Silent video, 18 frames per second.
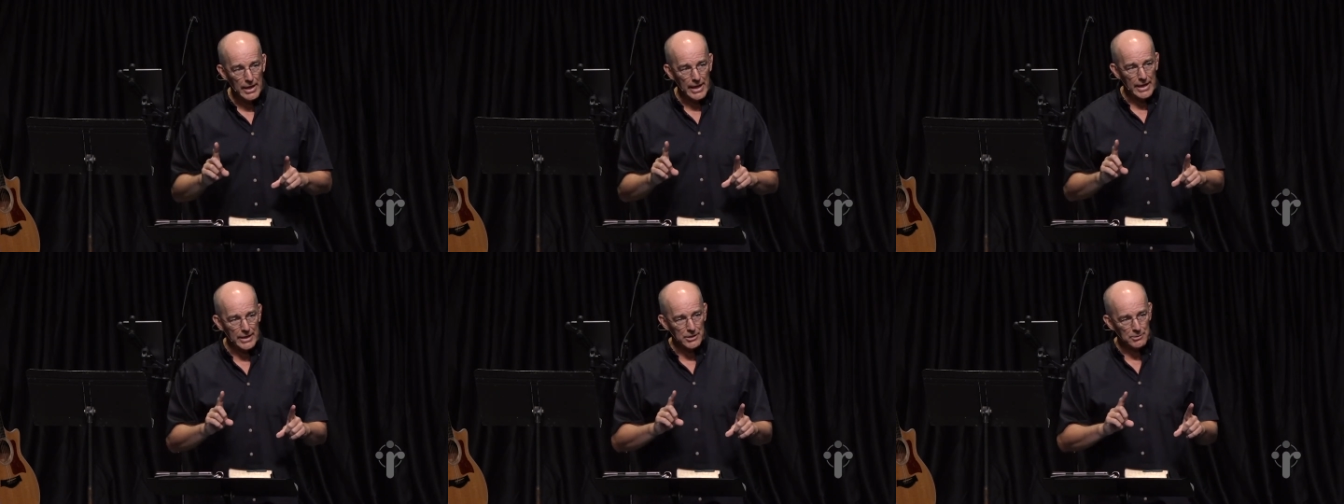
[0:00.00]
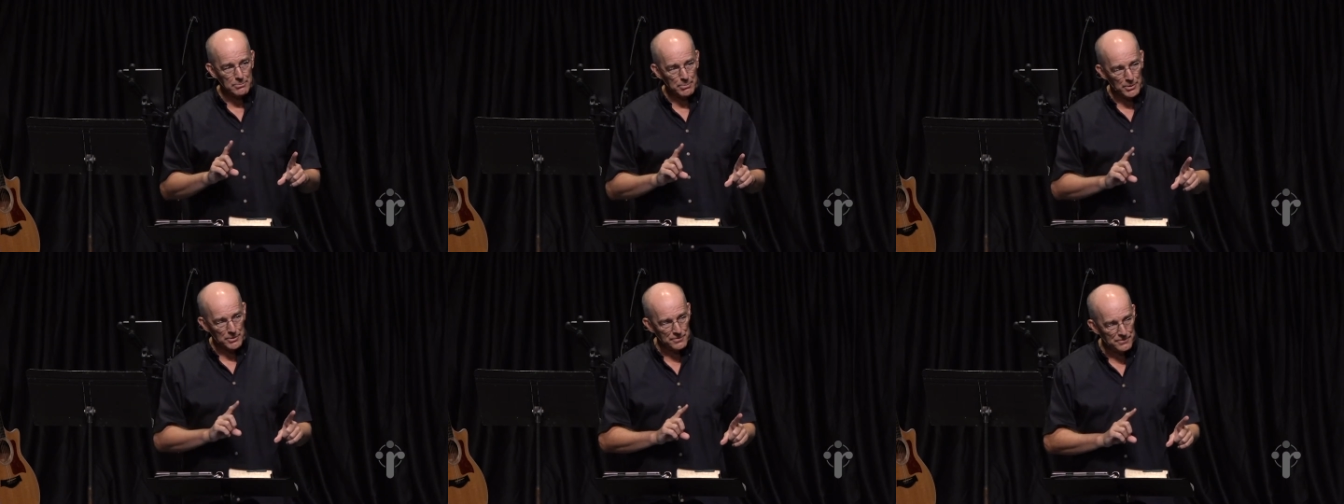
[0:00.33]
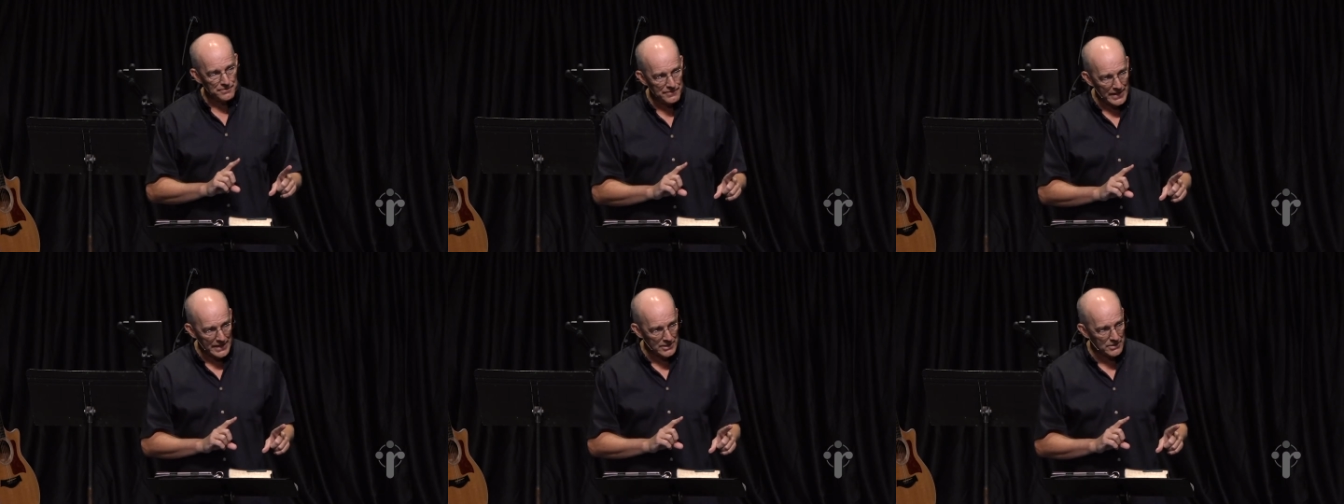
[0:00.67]
and
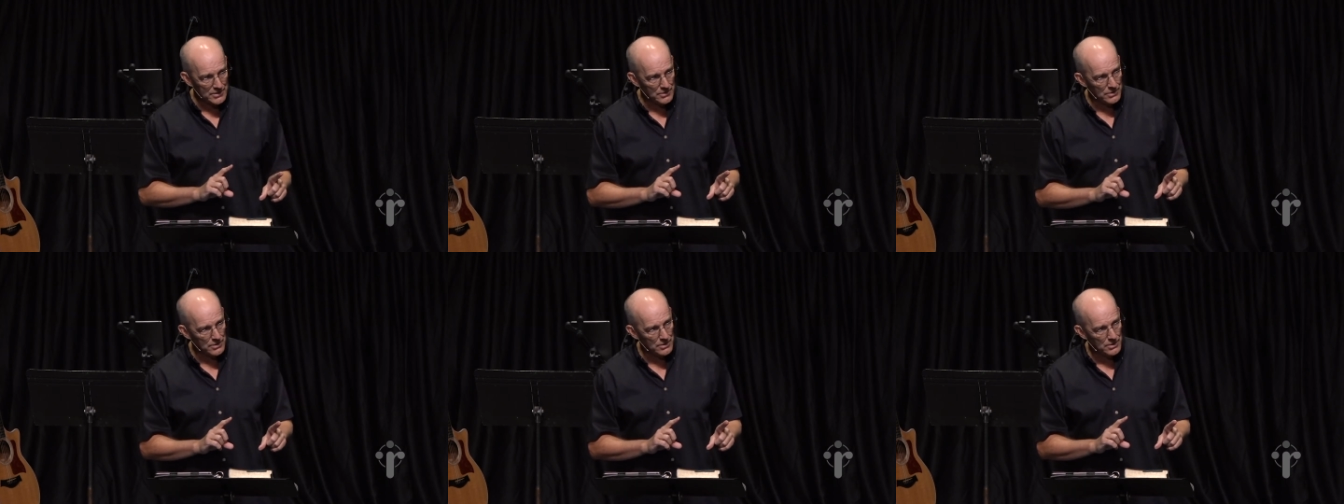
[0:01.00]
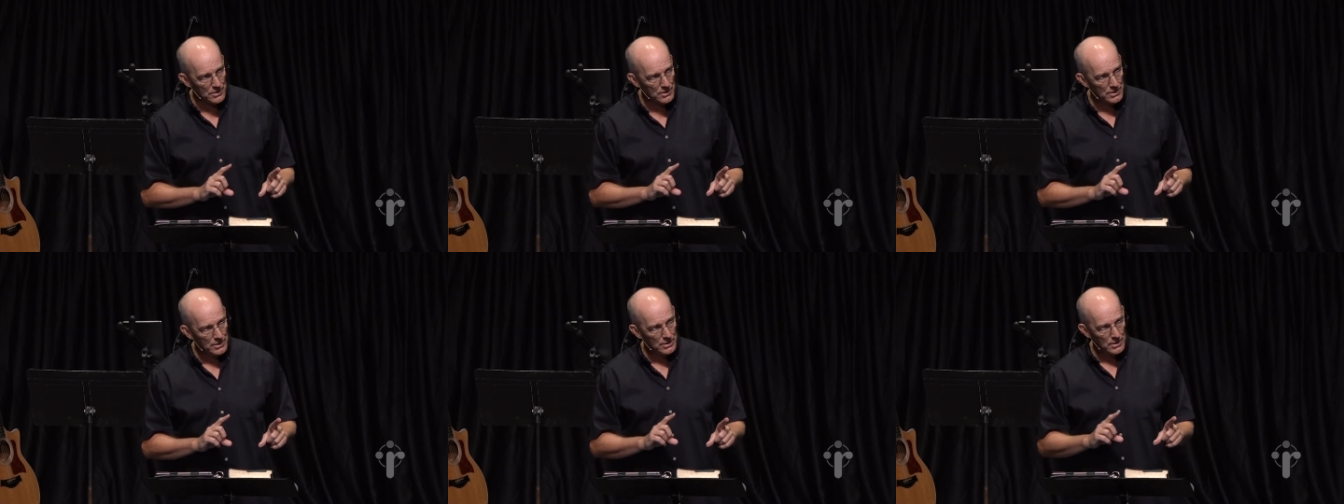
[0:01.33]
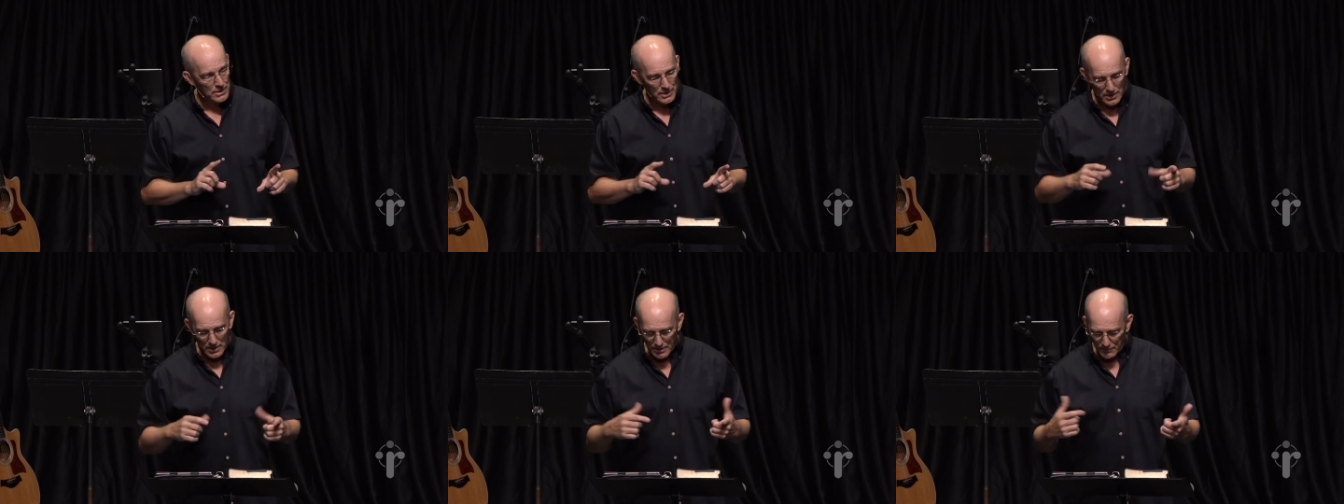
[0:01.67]
perfecter
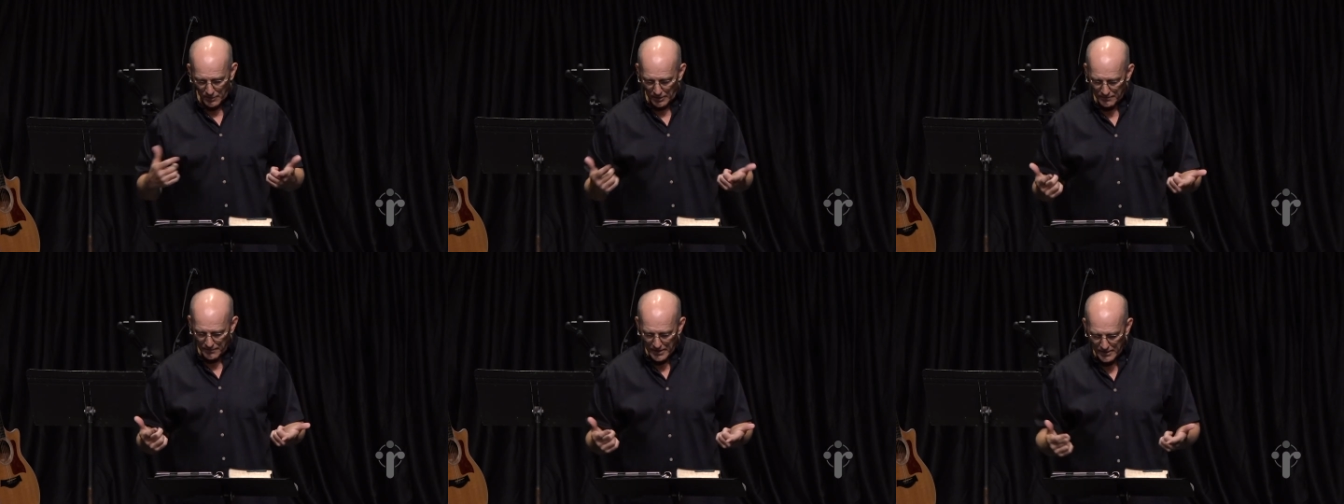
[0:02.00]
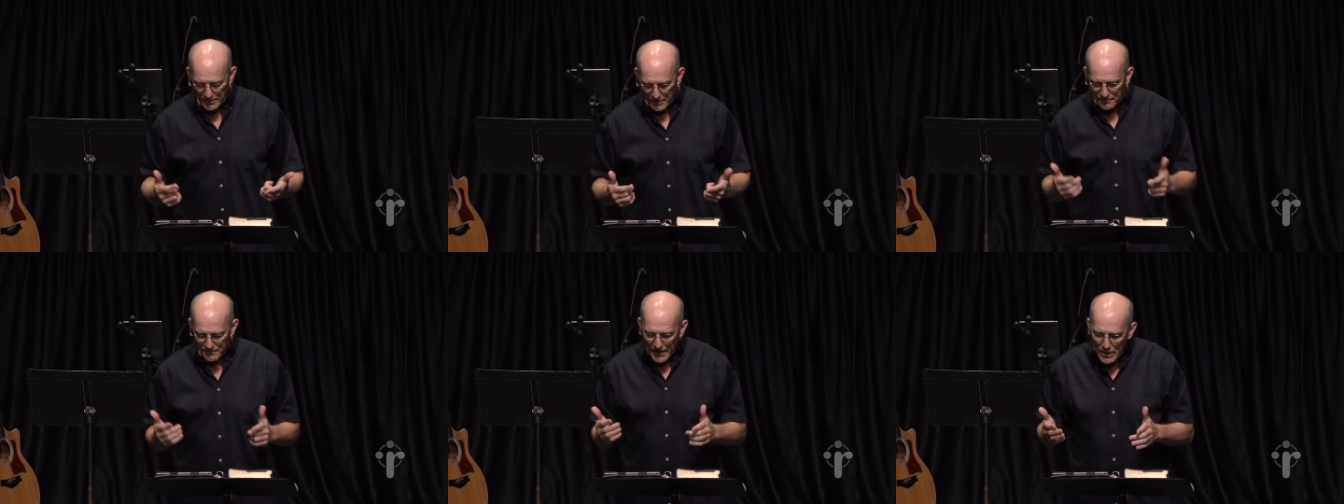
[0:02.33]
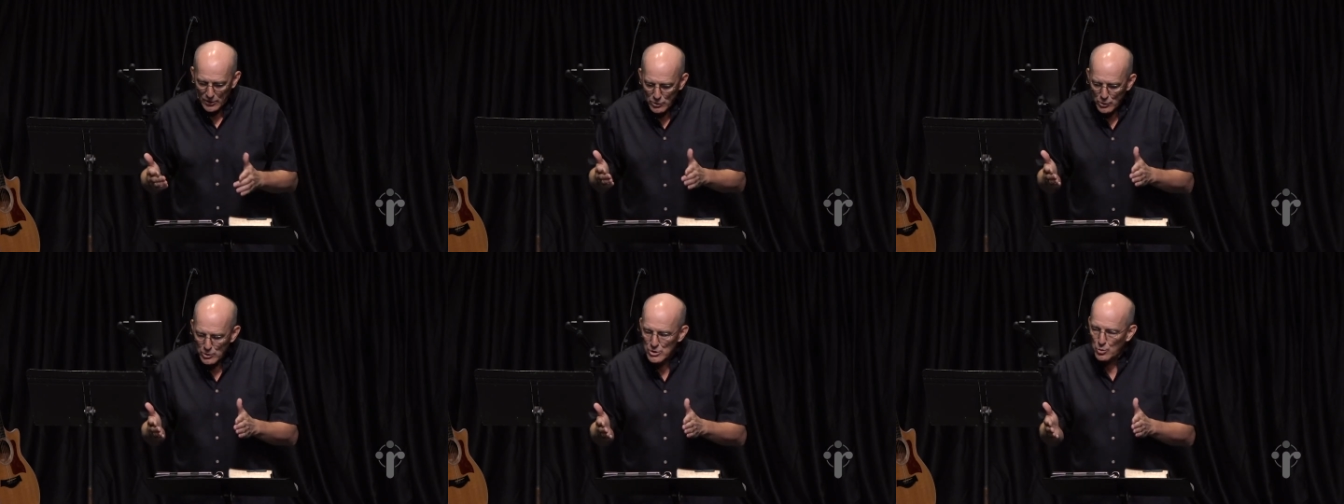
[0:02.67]
of our faith. A
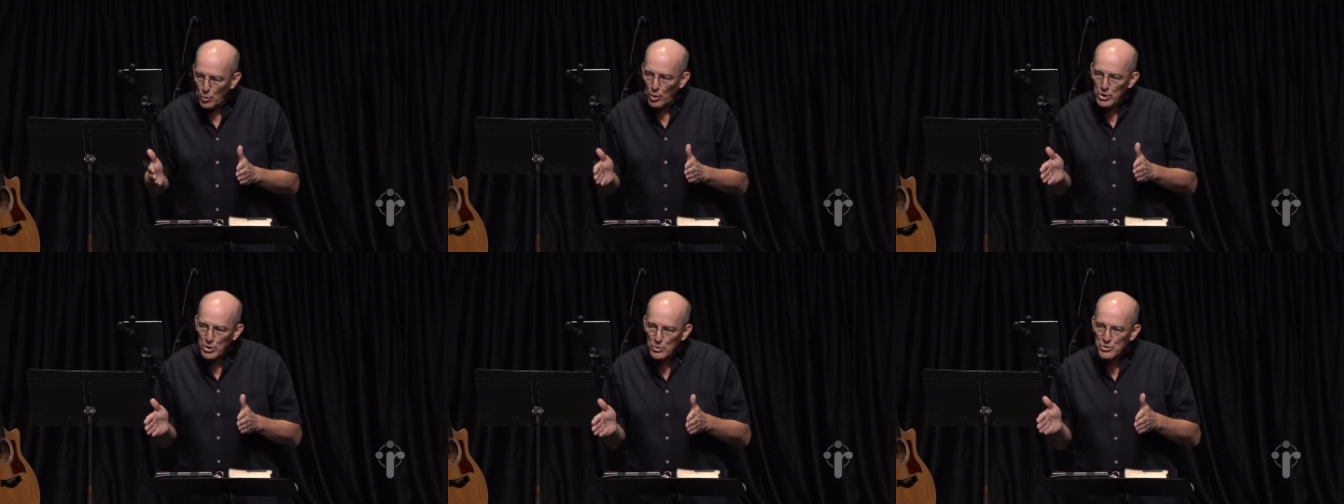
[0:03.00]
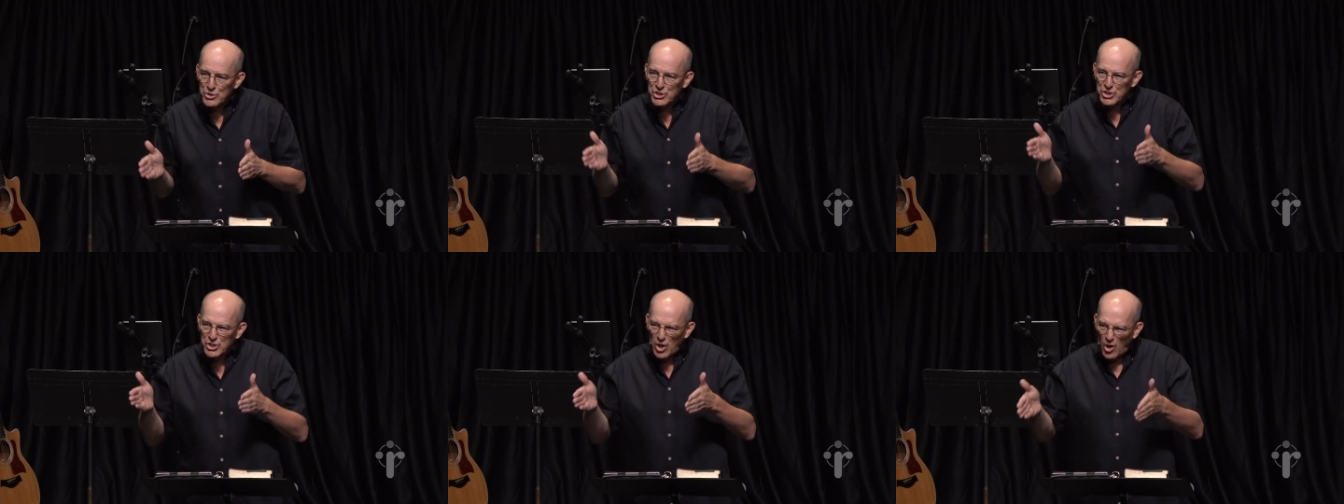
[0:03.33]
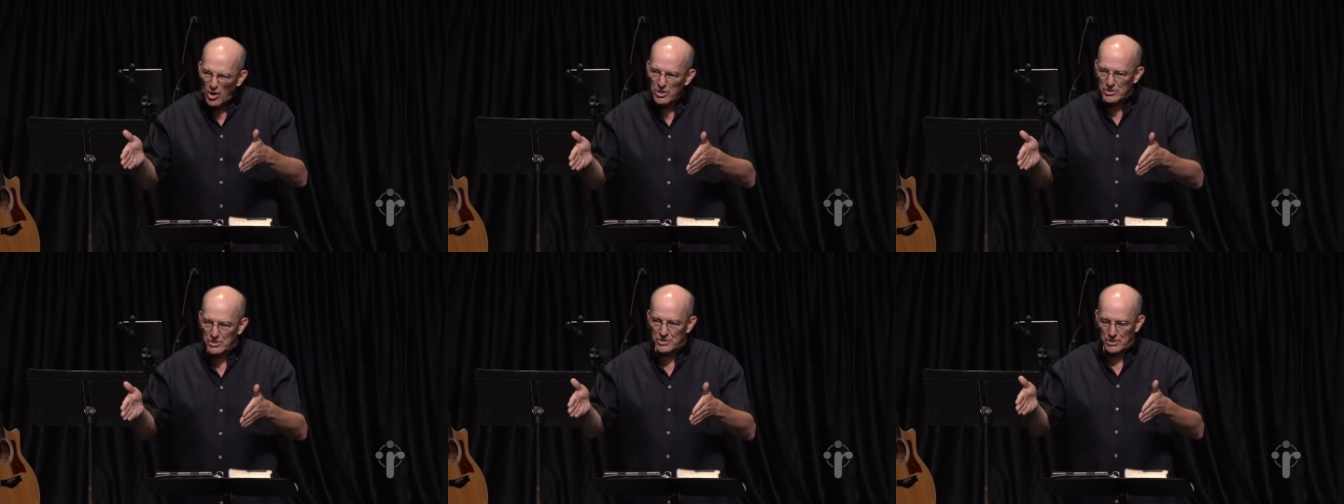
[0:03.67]
founder is one who
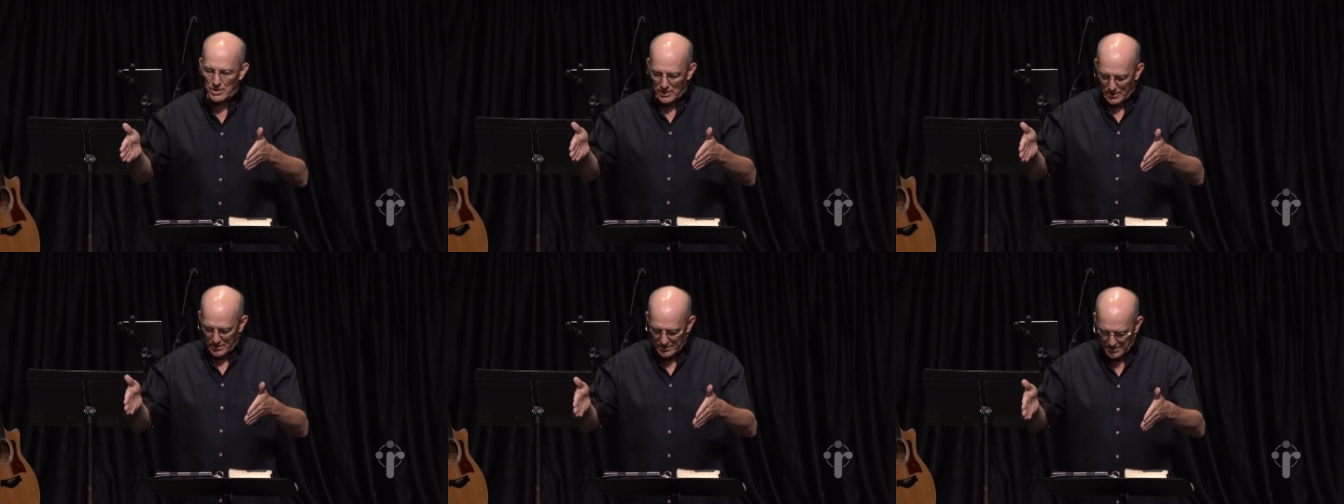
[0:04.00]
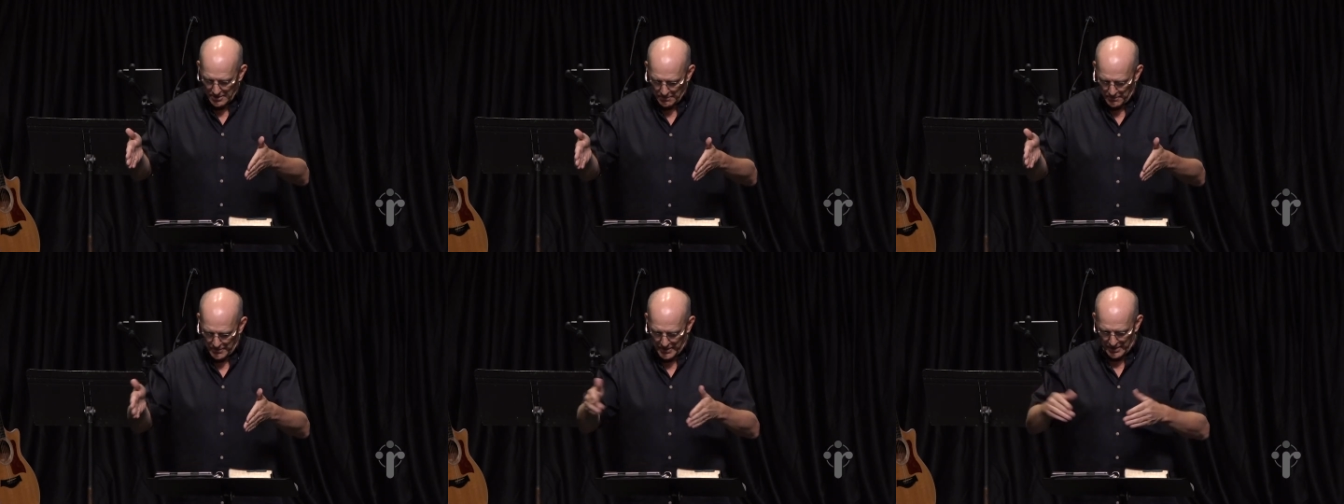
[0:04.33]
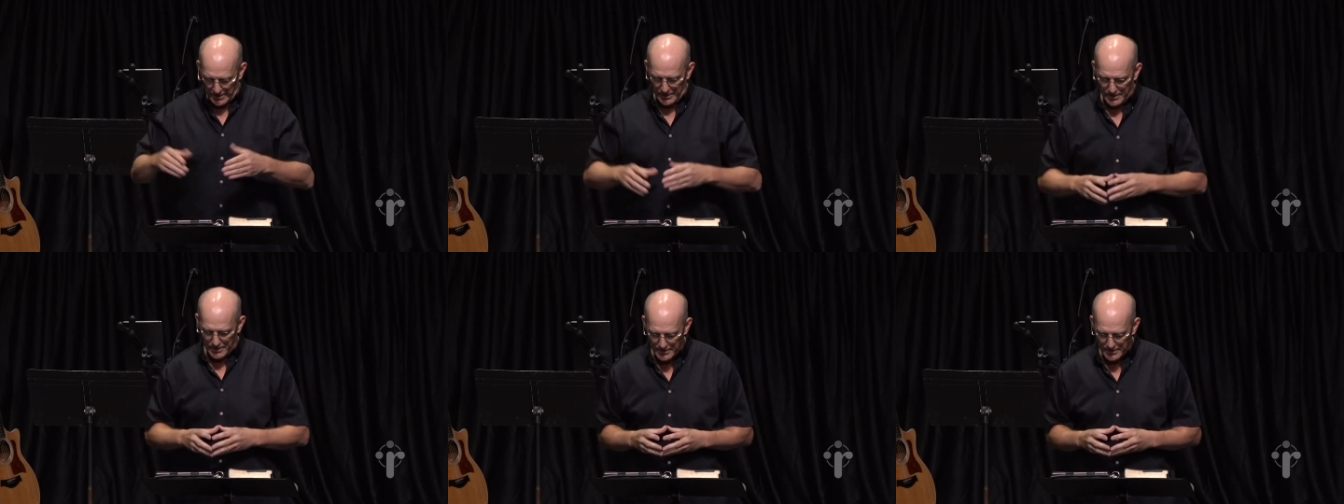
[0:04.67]
starts something.